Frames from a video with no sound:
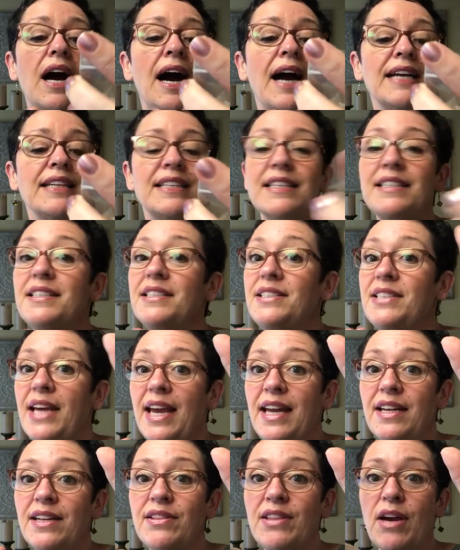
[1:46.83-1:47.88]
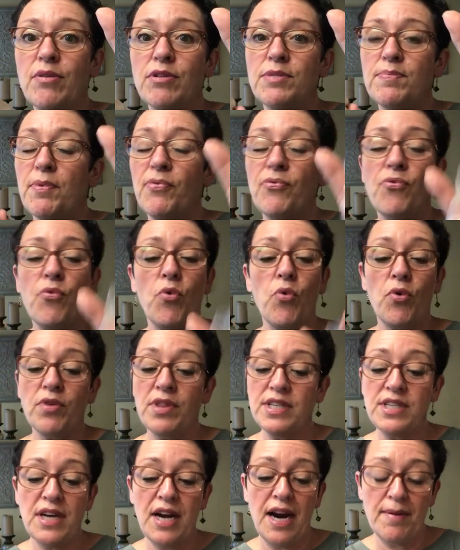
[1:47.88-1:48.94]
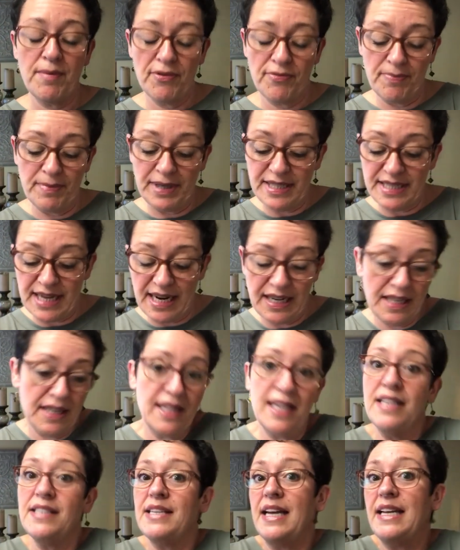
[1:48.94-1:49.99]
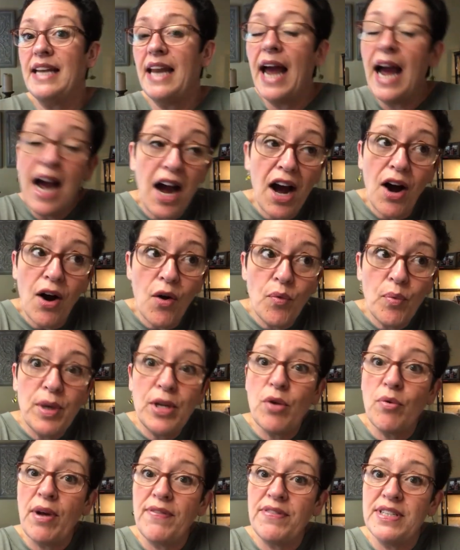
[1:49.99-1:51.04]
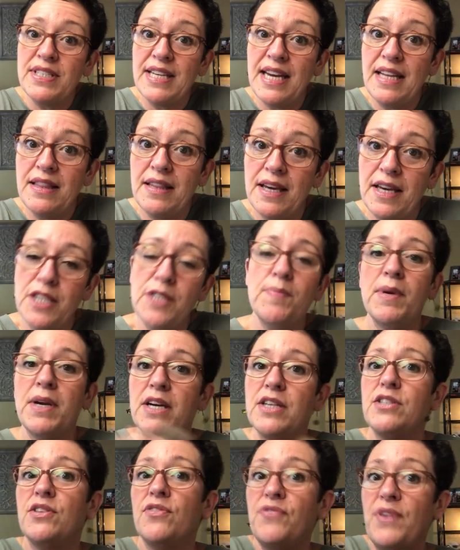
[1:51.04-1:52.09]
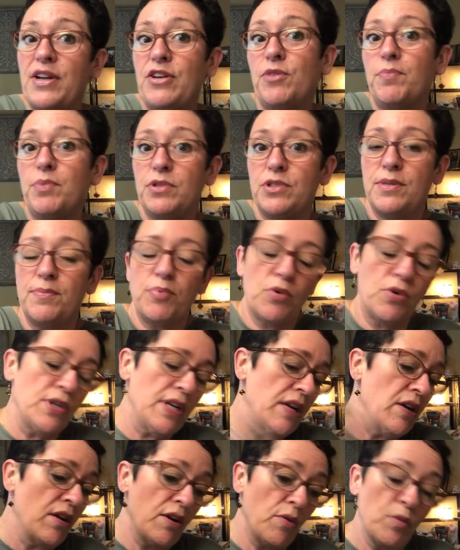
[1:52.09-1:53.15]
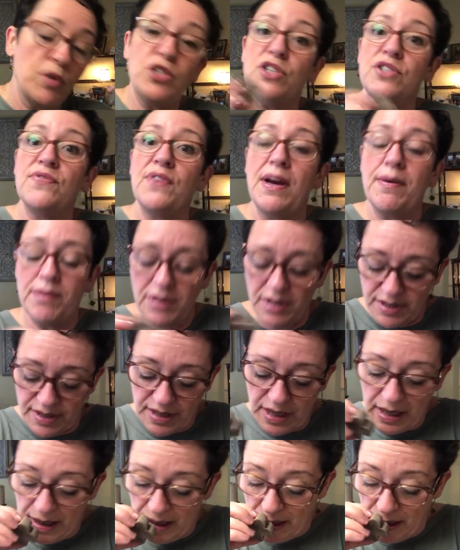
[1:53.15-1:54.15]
I didn't date it. That was before the time of me dating things. And now we don't have to date things because the vendor puts the pour date on it, which is fabulous.